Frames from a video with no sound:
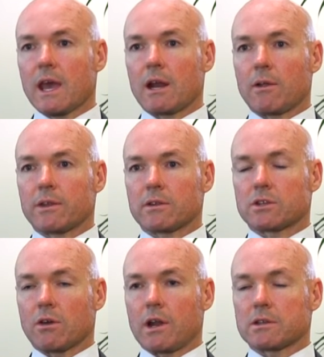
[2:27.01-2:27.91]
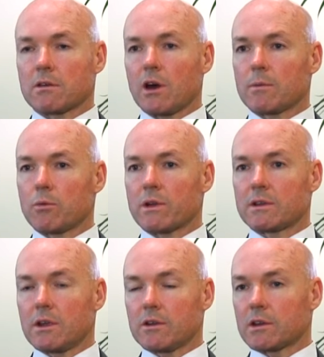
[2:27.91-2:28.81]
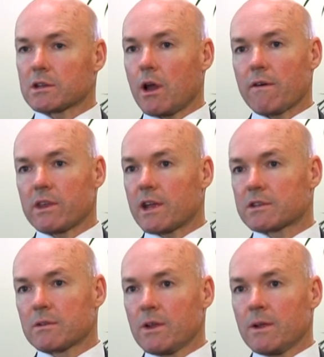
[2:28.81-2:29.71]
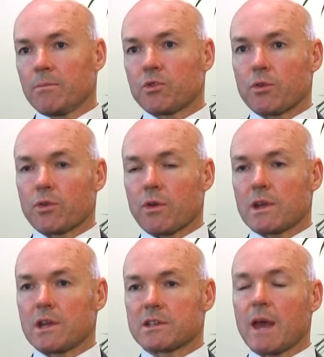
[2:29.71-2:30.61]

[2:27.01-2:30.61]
and I think the Chinese economy will continue to slow over the next 2 or 3 years.